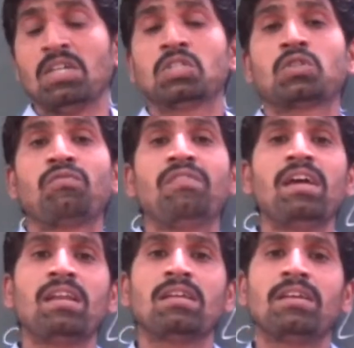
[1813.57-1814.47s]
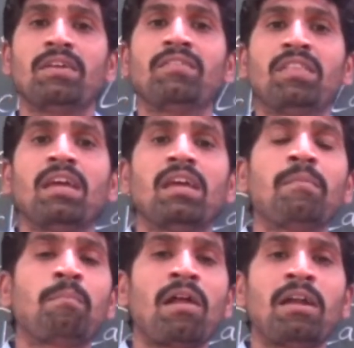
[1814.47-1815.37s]
So where if they
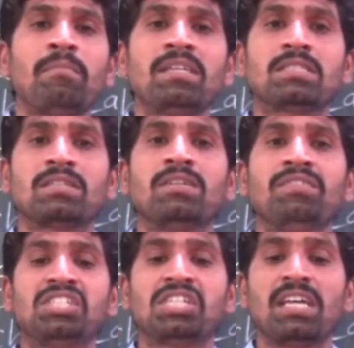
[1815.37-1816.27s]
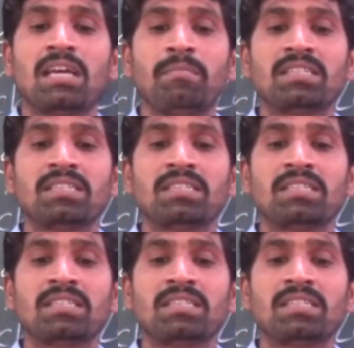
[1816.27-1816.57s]
employed means in which area,